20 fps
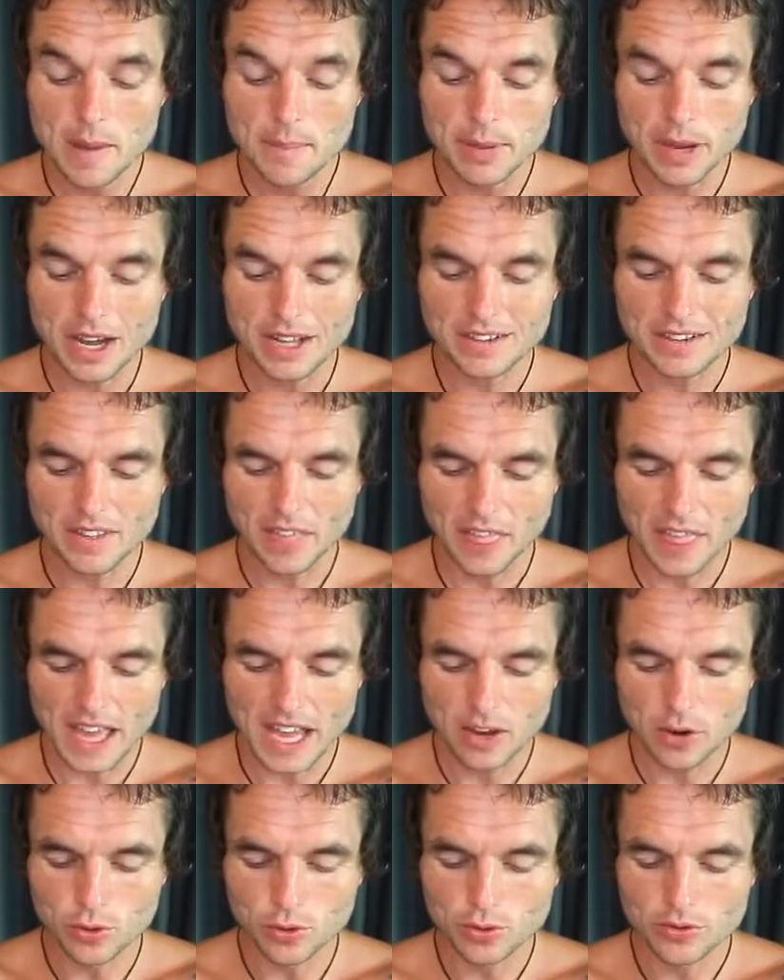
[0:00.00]
But
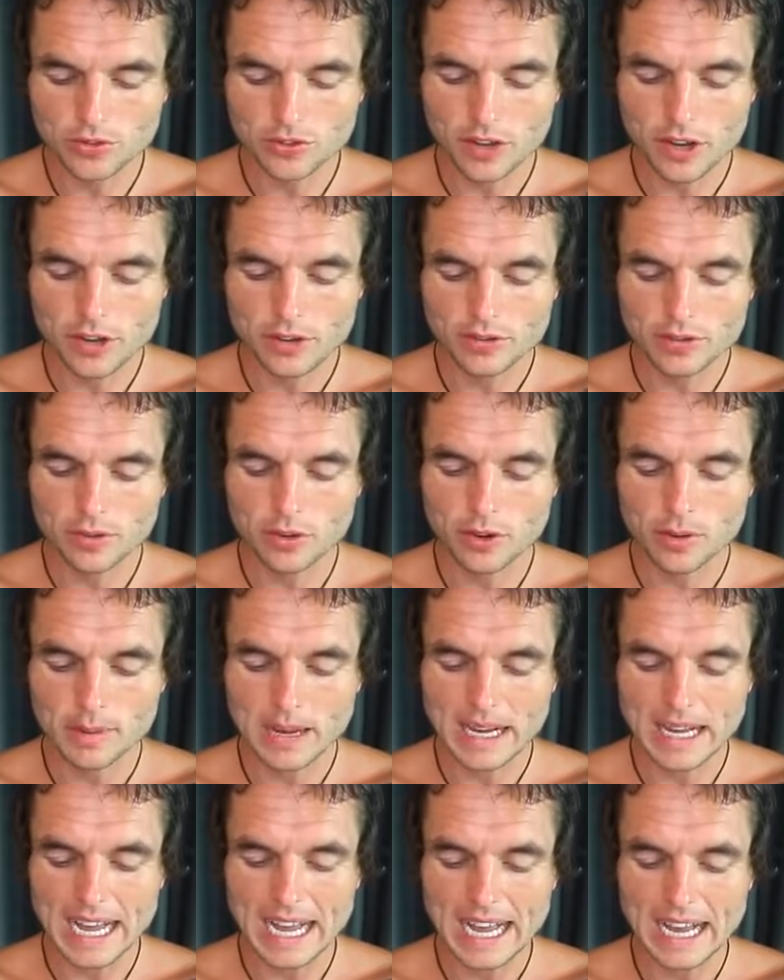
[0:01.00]
they also talk
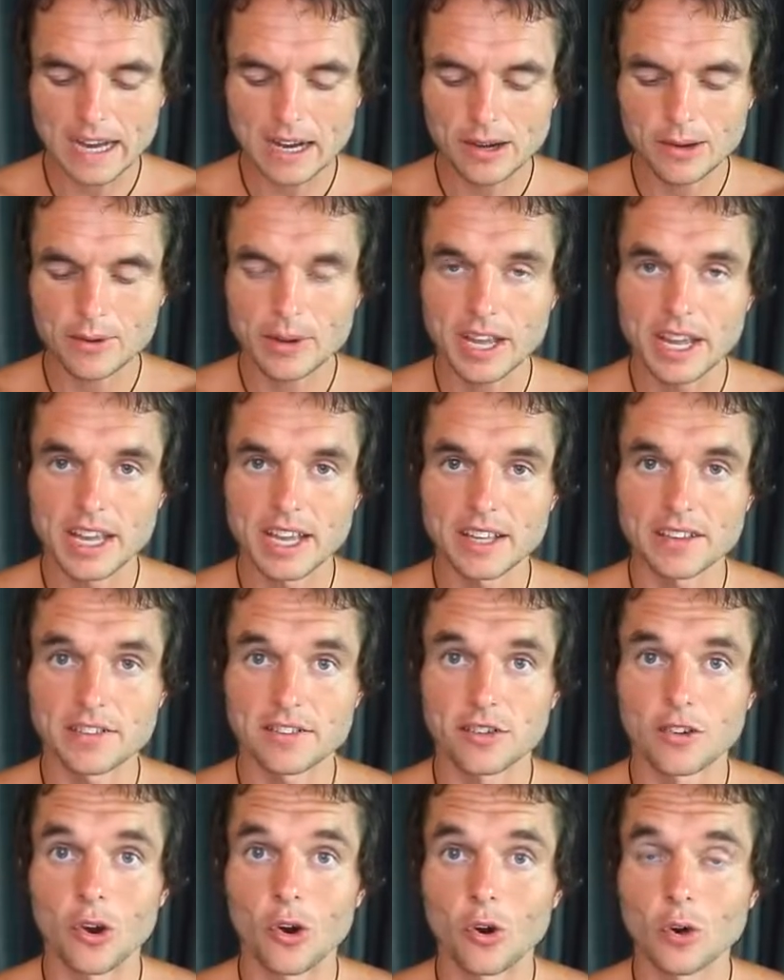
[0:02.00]
about how
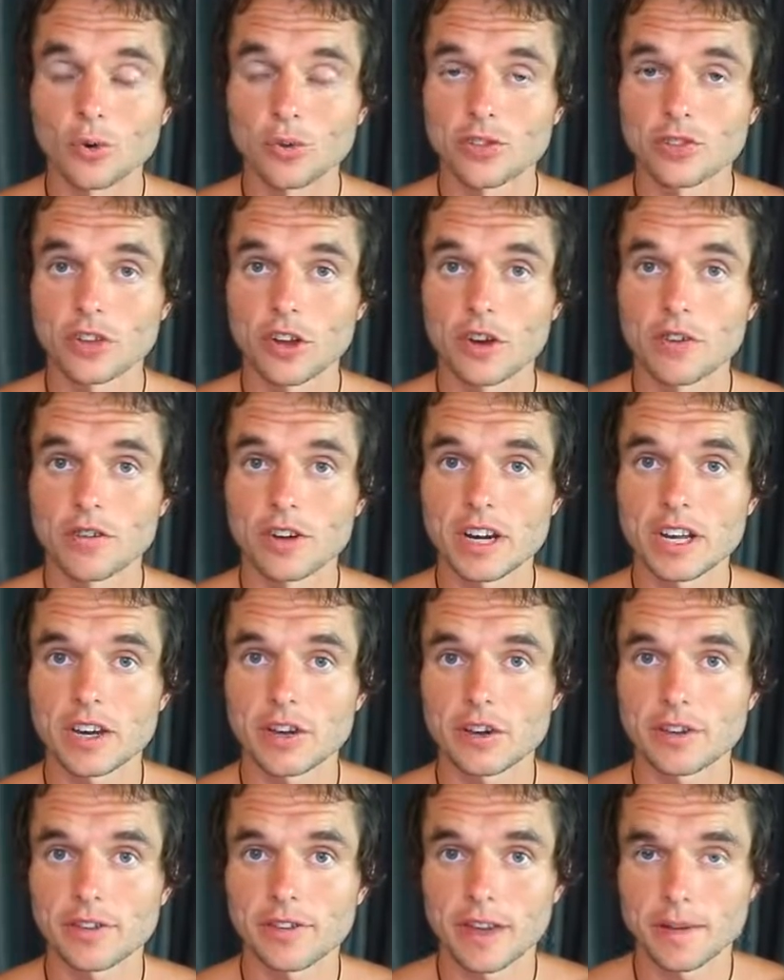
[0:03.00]
it's also really
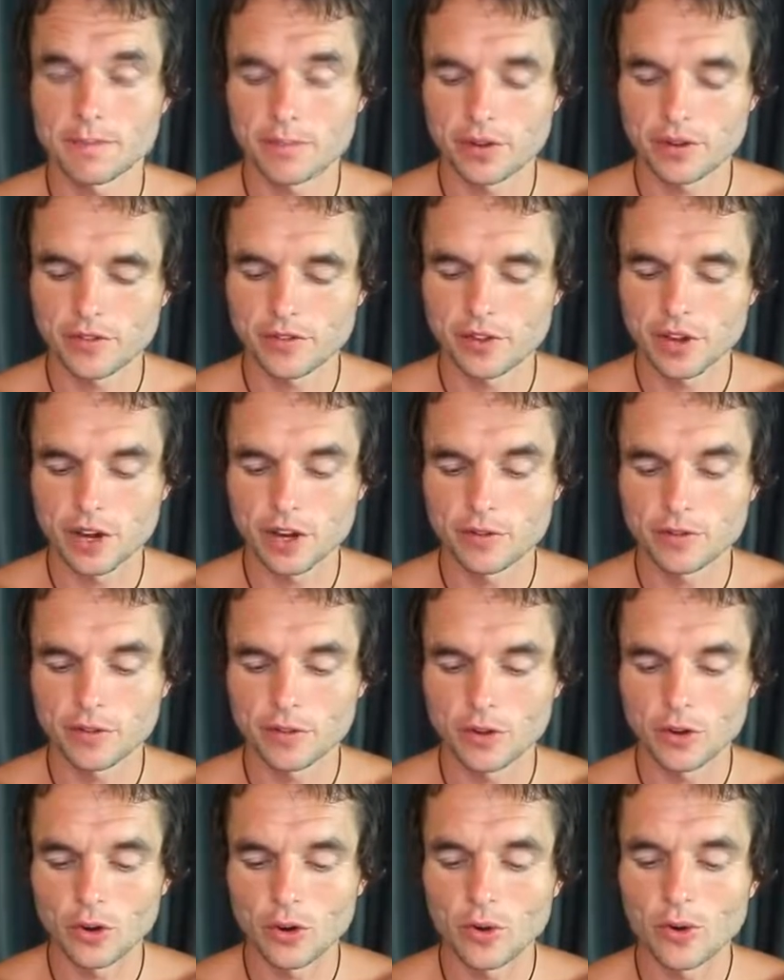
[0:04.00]
good for improving your
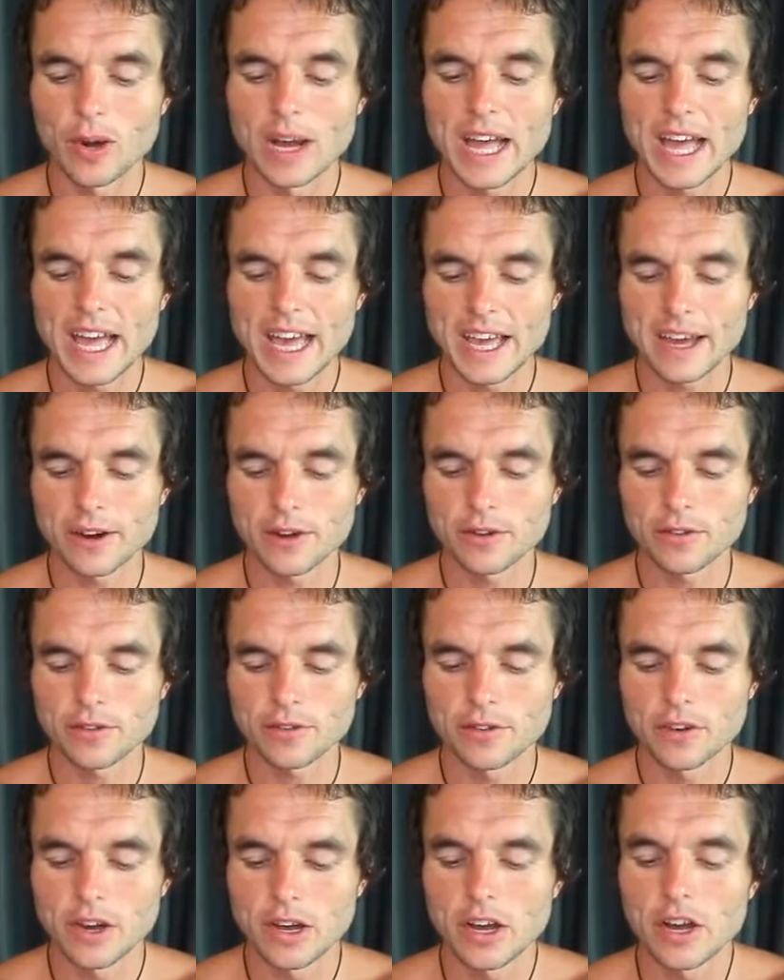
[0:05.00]
overall
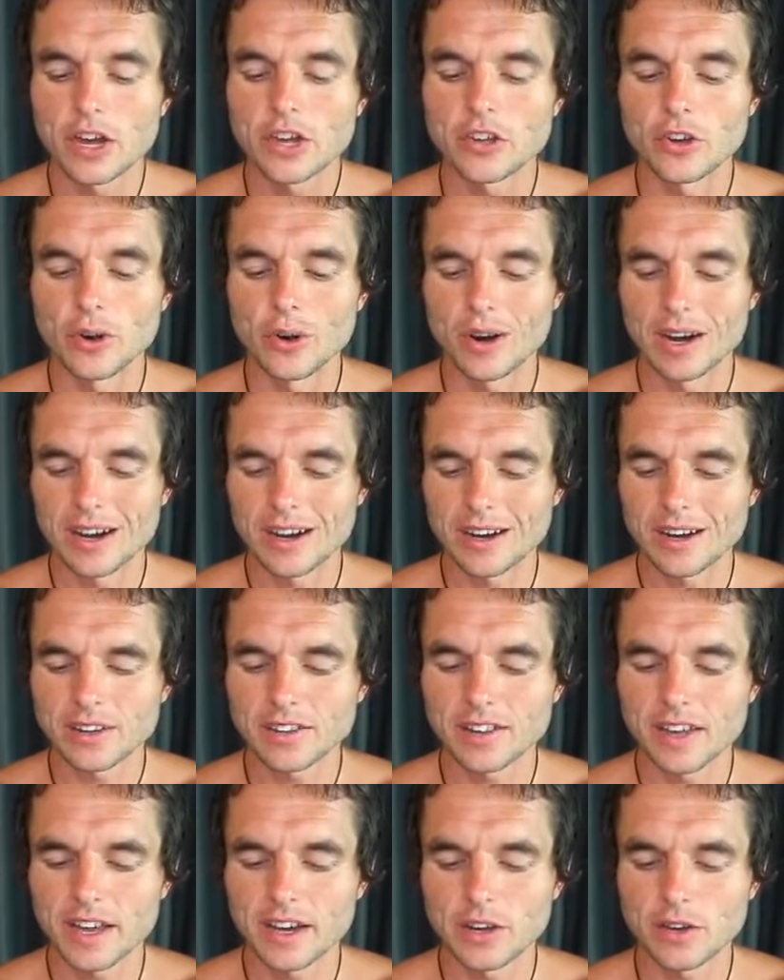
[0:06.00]
health, your
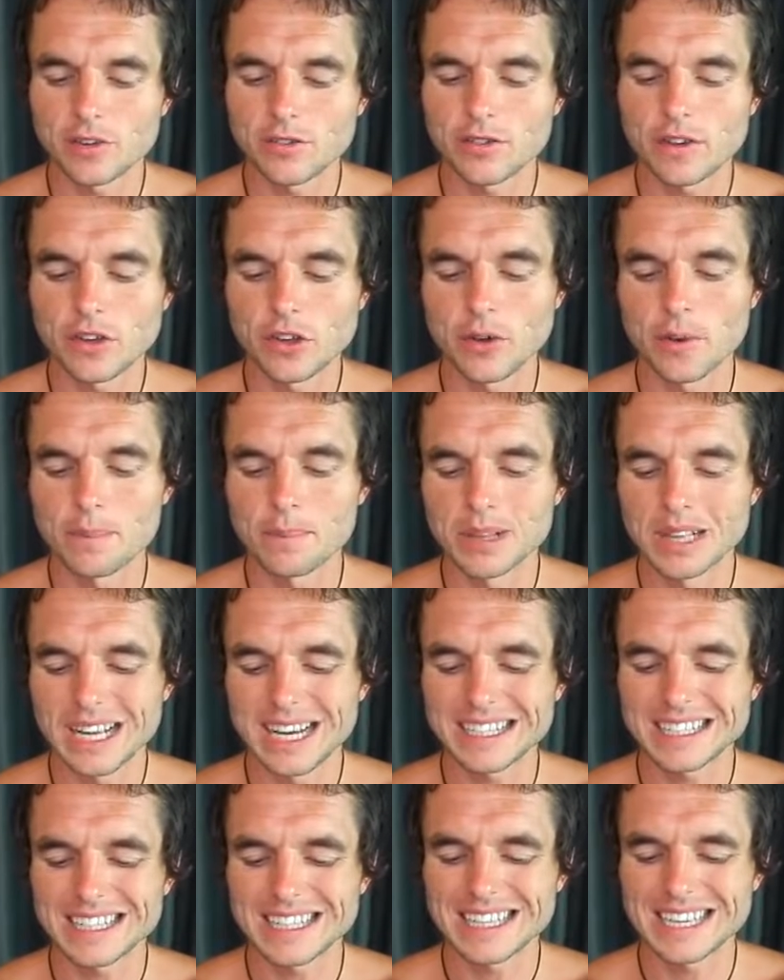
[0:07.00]
heart health, your
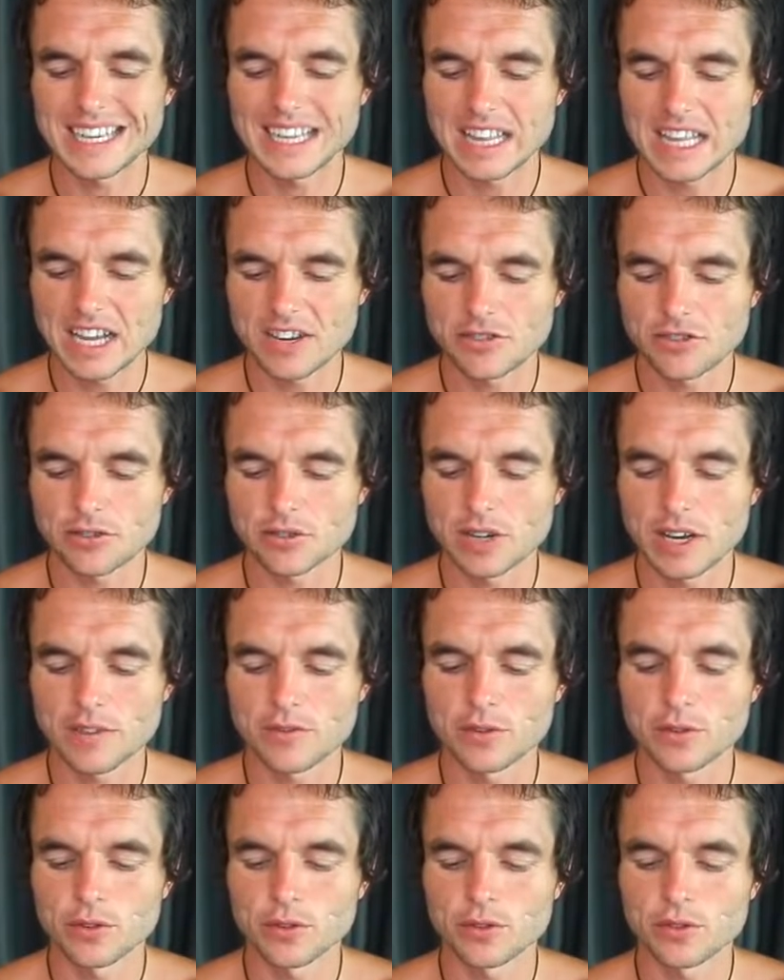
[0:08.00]
blood cholesterol
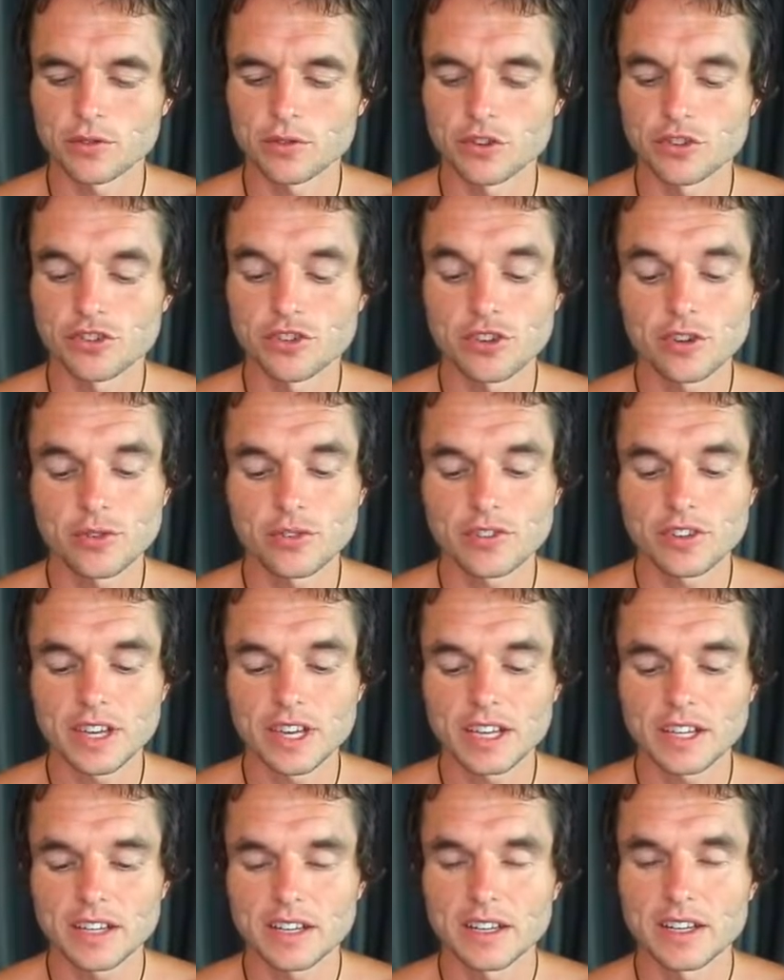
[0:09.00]
levels,
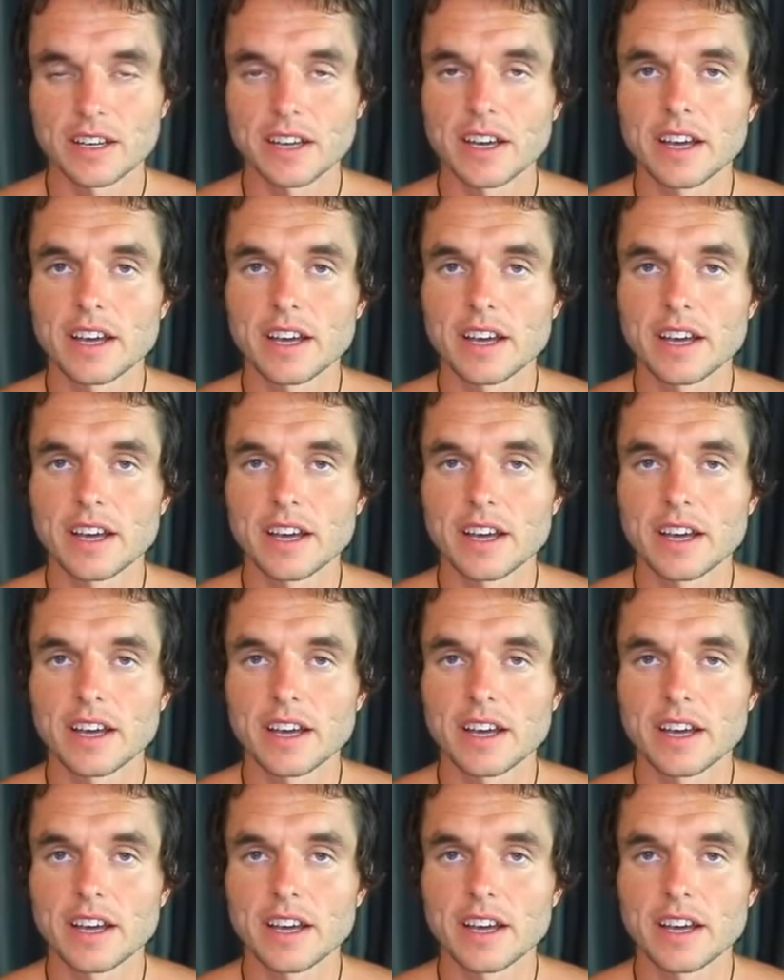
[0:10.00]
reducing